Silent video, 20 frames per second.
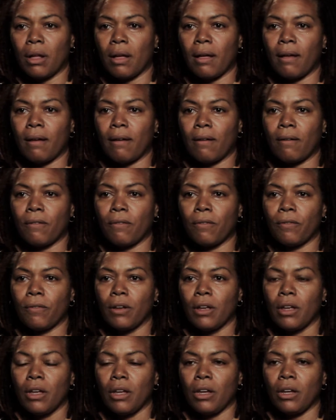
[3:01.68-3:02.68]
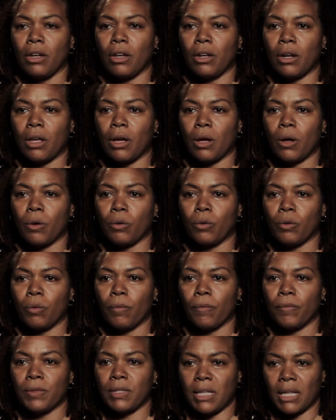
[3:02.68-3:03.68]
of,
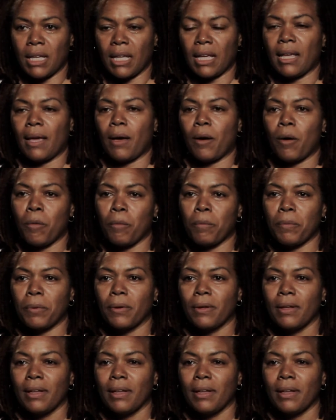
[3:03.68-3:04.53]
seeking help.